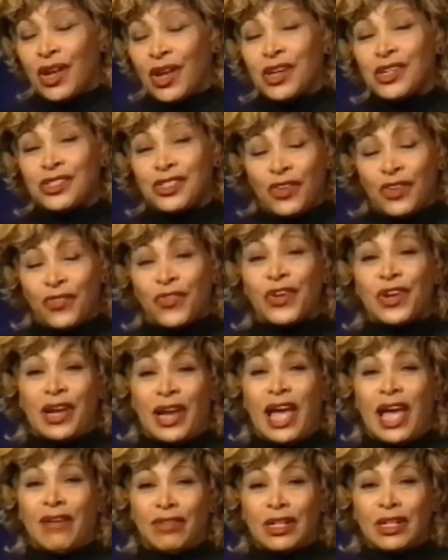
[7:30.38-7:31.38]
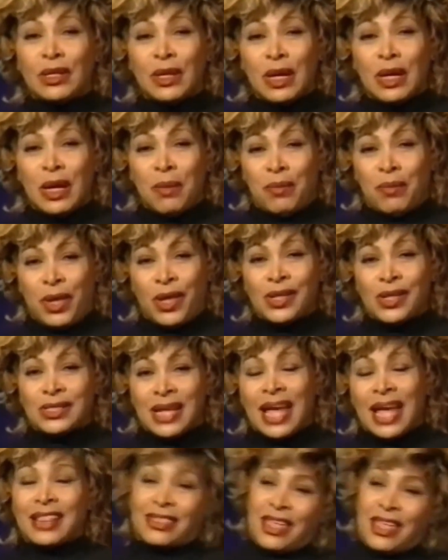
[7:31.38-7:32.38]
on a different level
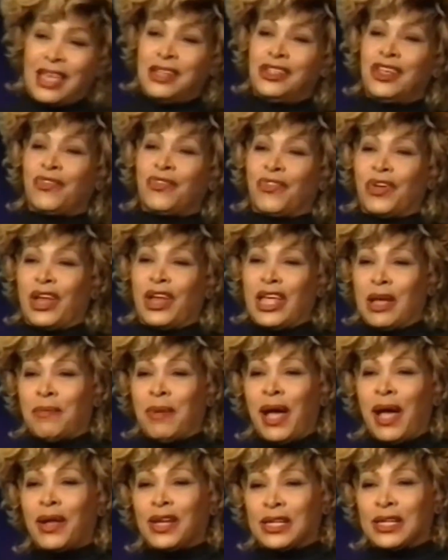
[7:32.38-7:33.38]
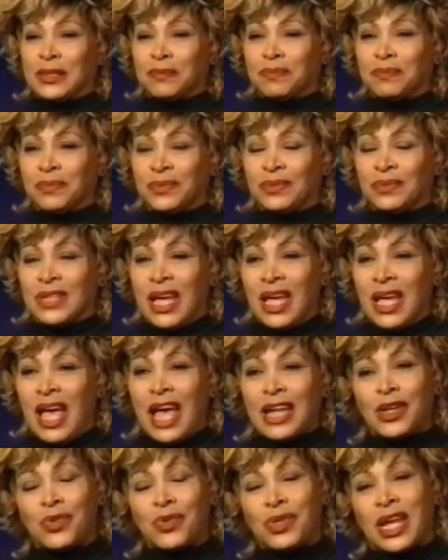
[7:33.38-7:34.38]
because I think differently about it.
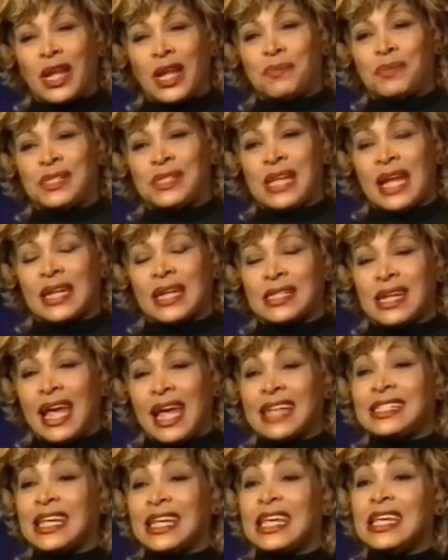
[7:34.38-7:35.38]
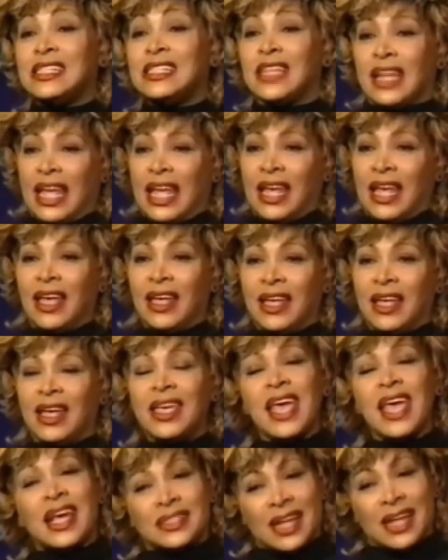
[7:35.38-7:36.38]
I don't get upset as easily.
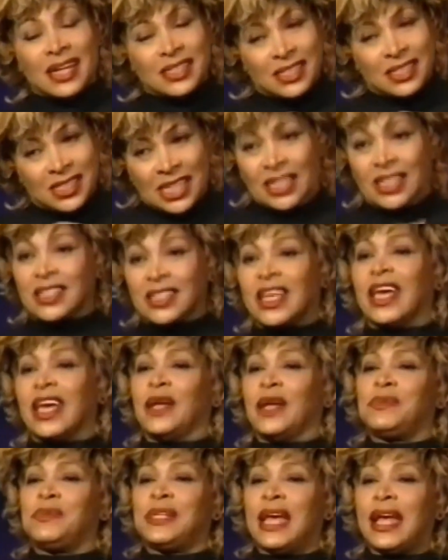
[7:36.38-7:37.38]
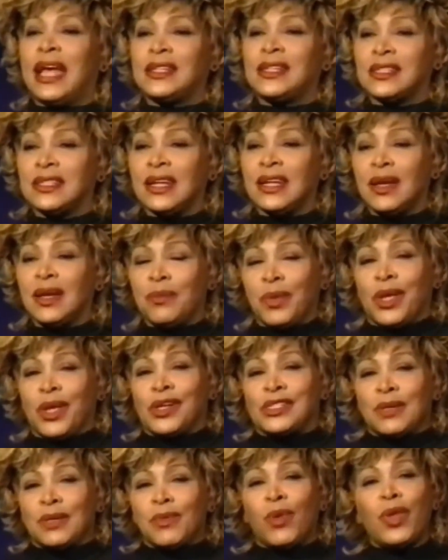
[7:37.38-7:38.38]
Yes, I still get upset
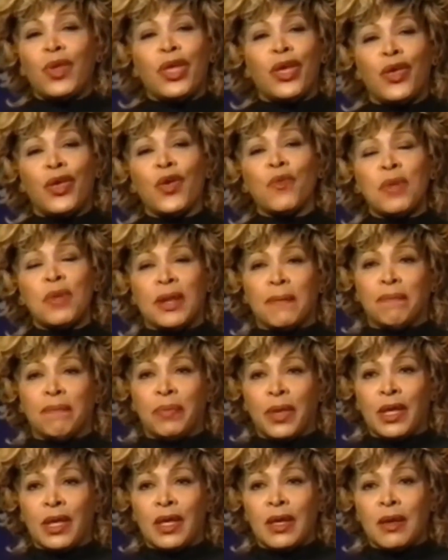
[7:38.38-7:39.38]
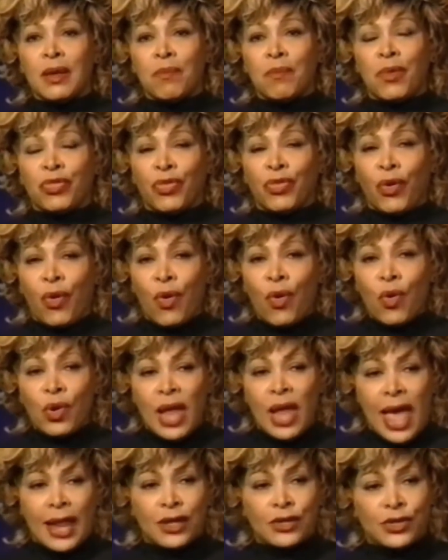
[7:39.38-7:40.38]
because I'm only human. But the
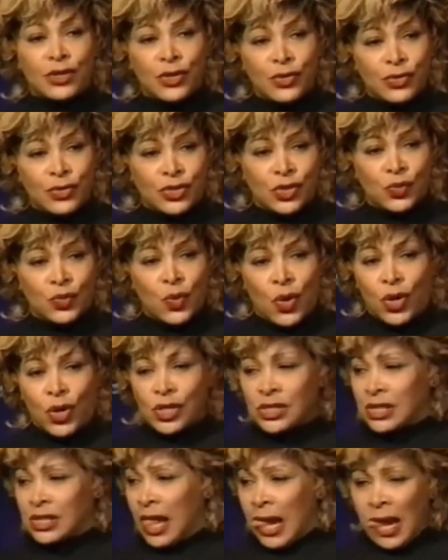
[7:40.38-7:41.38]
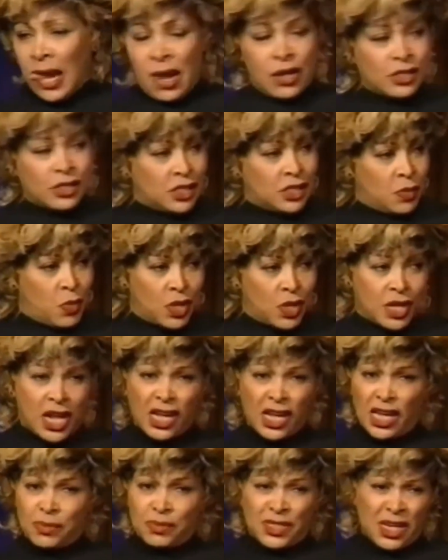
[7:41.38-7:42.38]
whole attitude towards someone
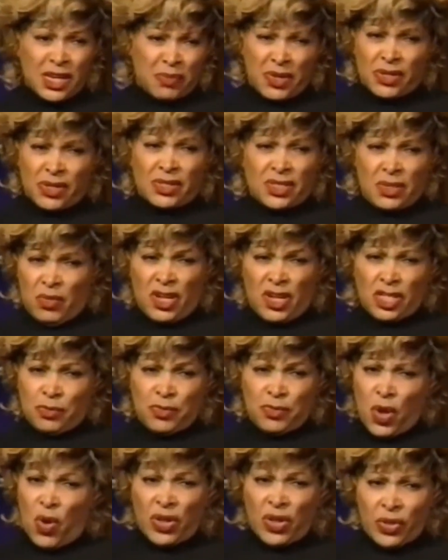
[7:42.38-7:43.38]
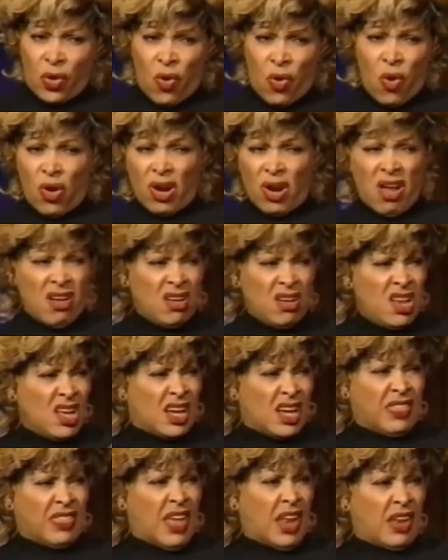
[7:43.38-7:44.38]
getting upset because someone is blowing the horn or
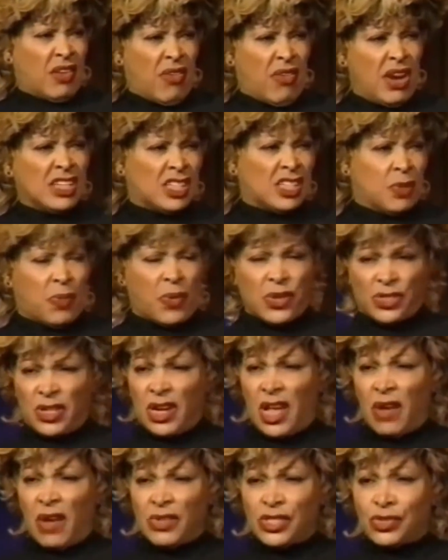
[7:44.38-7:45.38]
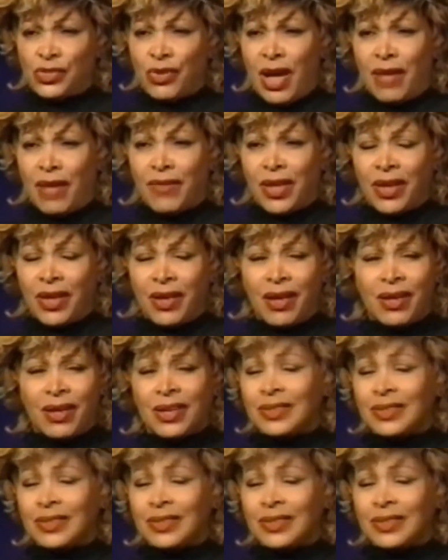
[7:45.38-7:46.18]
look at that crazy person how he's driving.